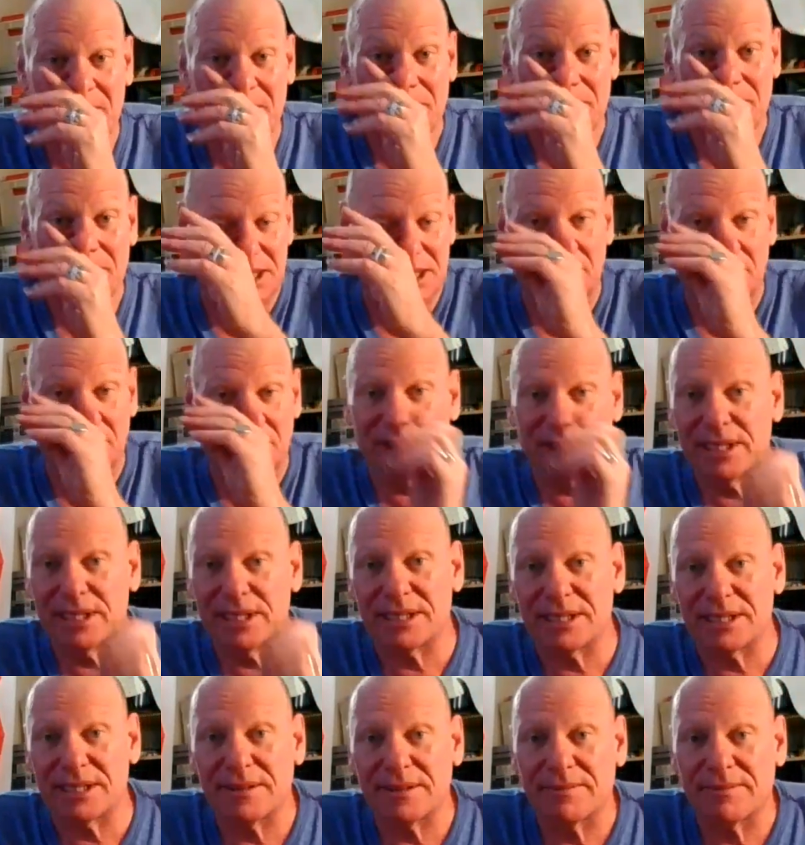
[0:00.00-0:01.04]
but there
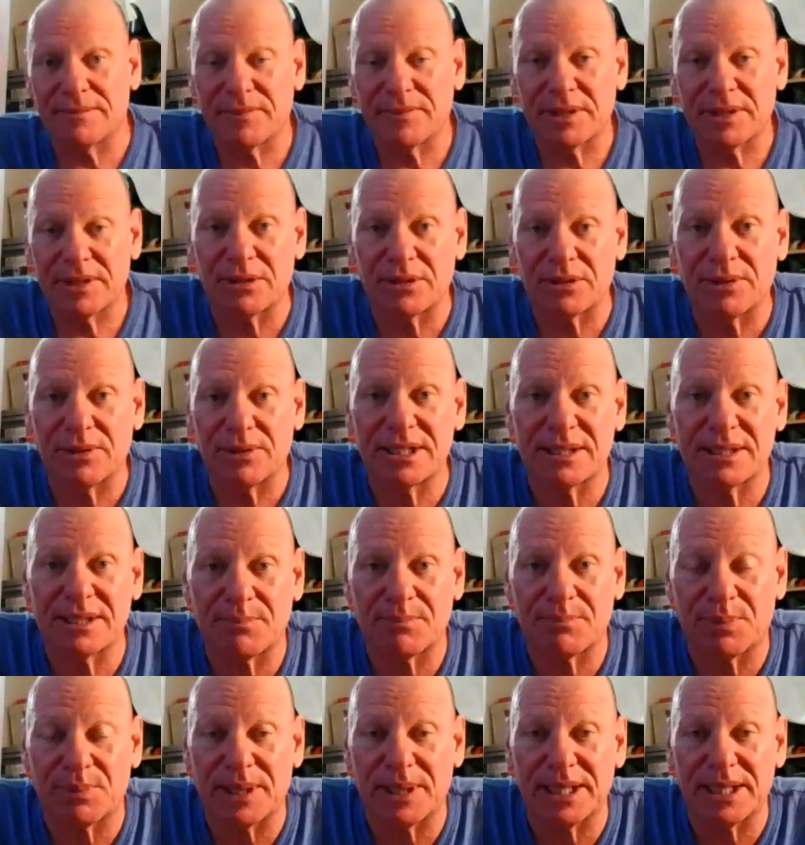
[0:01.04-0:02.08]
is
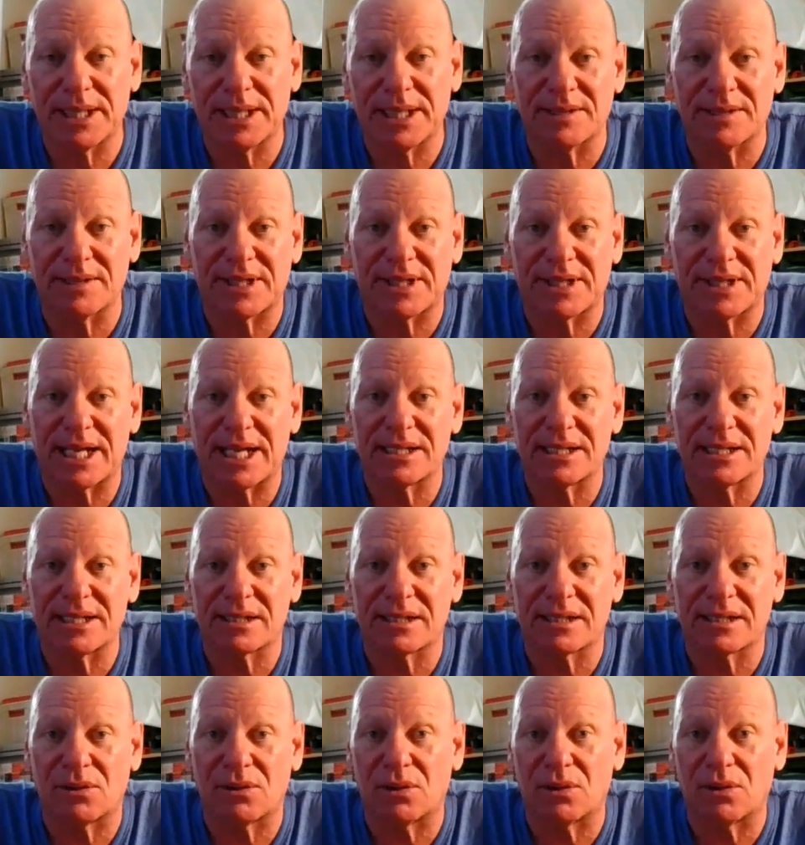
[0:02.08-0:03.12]
plenty of case
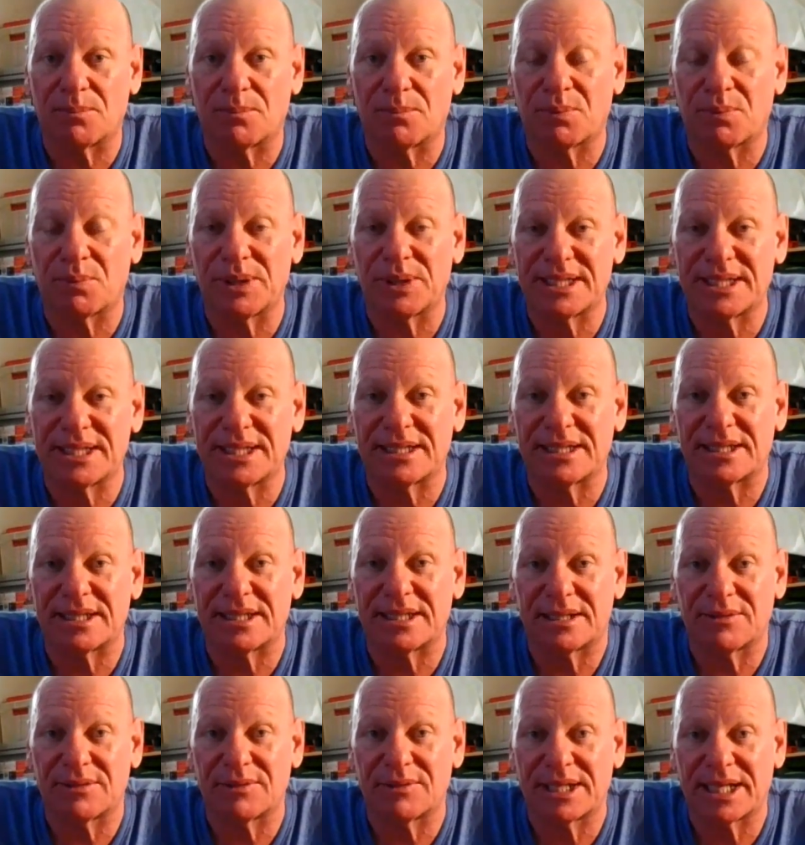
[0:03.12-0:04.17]
law
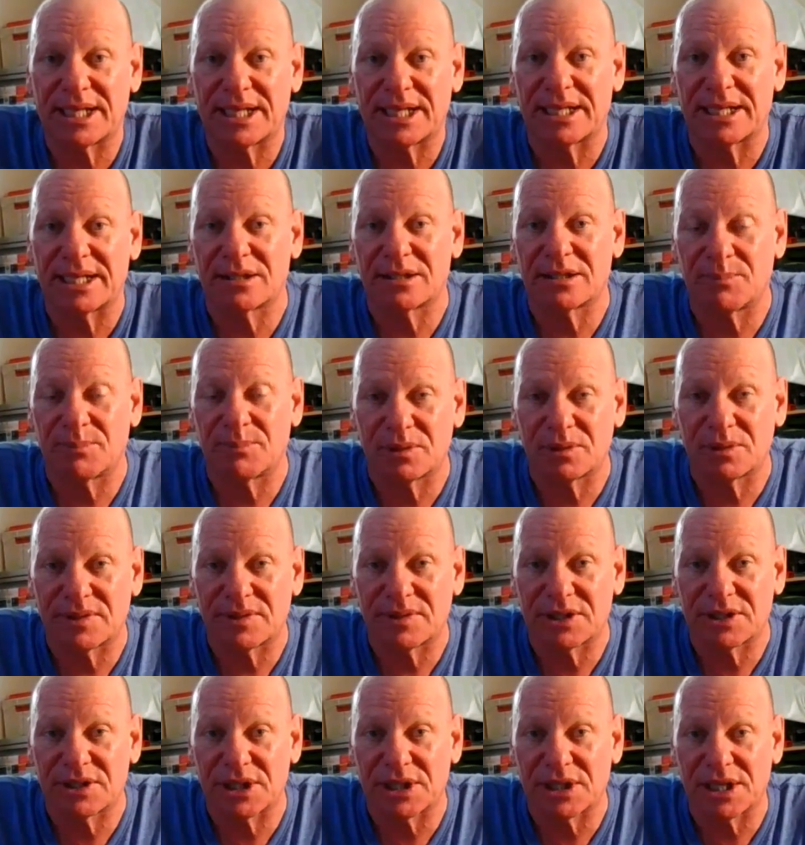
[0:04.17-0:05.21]
precedent in regards to bills of
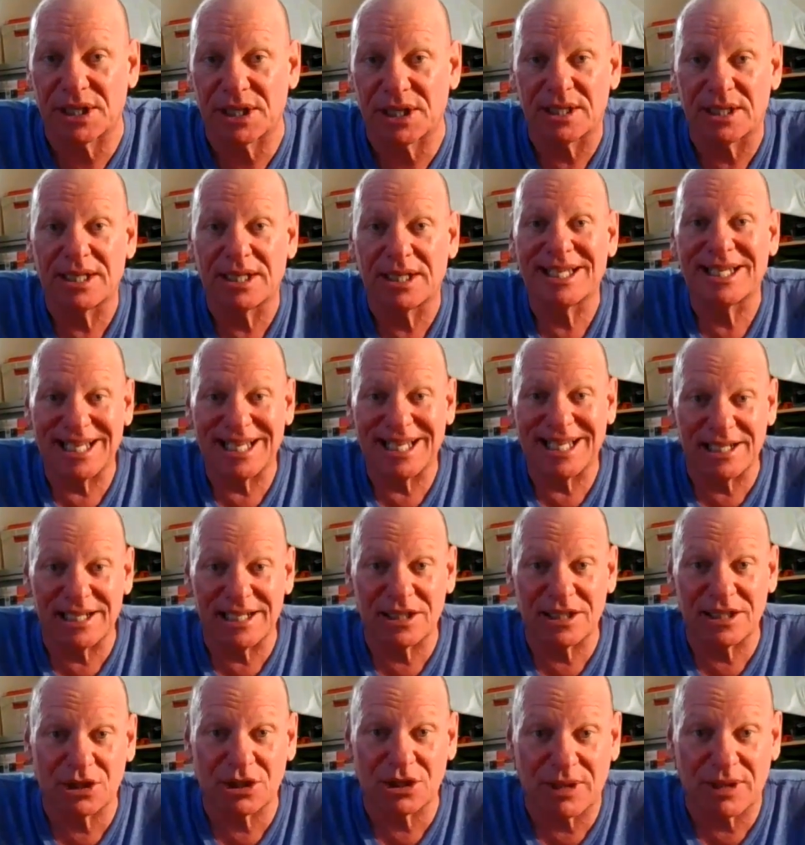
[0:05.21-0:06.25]
exchange
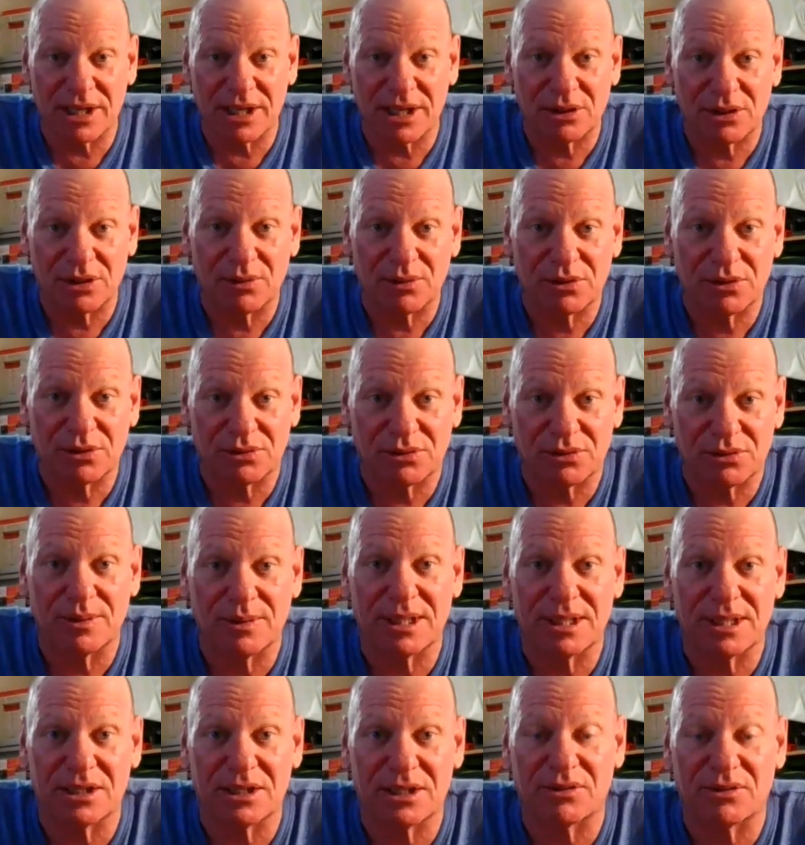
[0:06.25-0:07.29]
gone through in
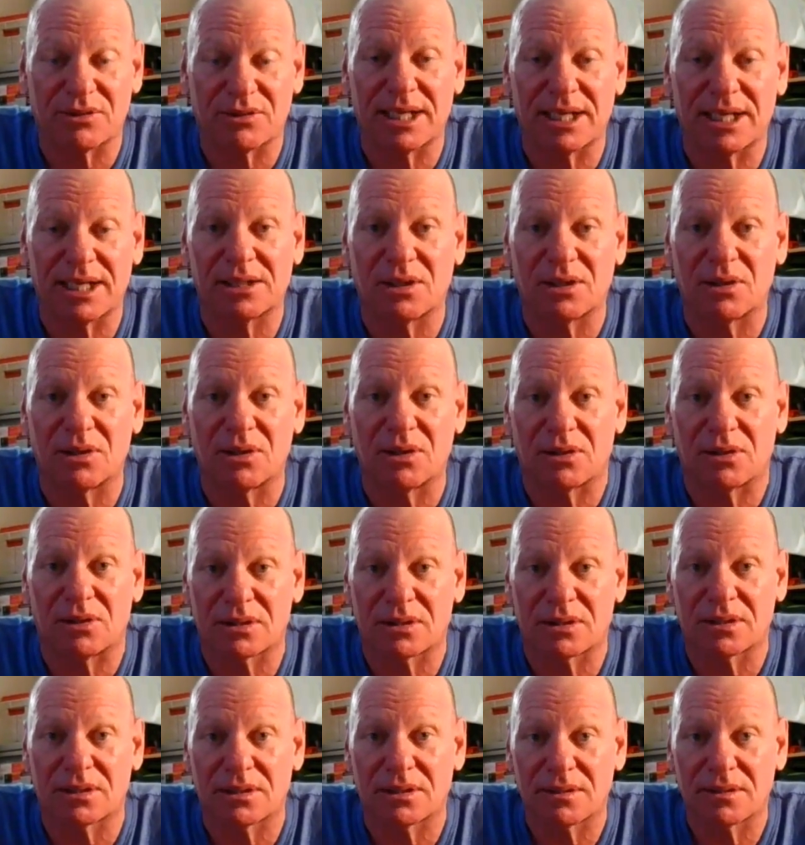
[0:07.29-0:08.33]
the Australian
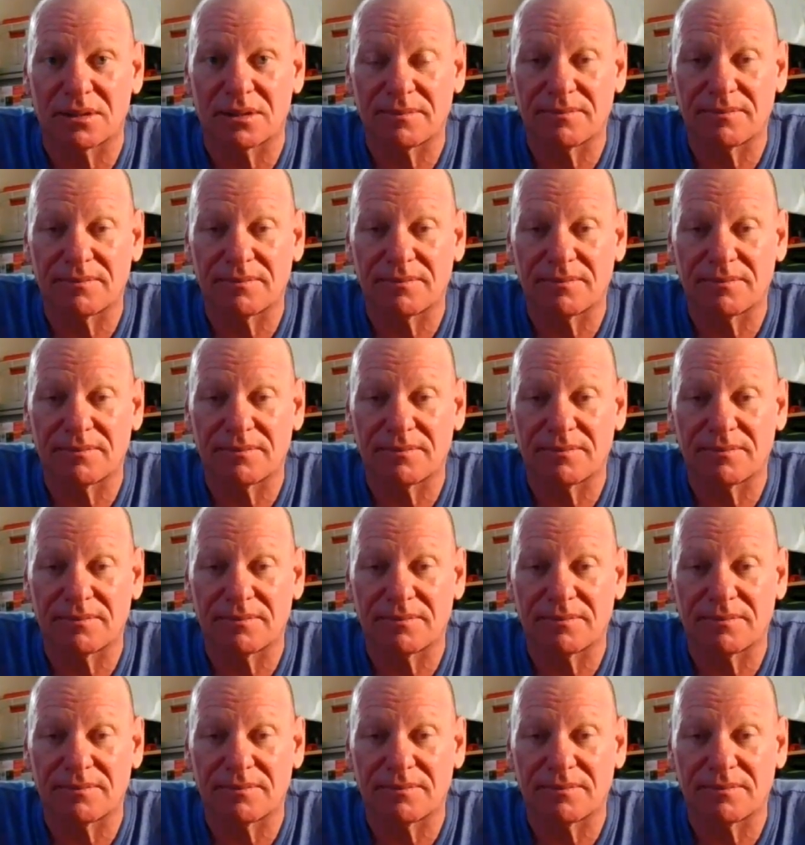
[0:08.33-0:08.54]
courts.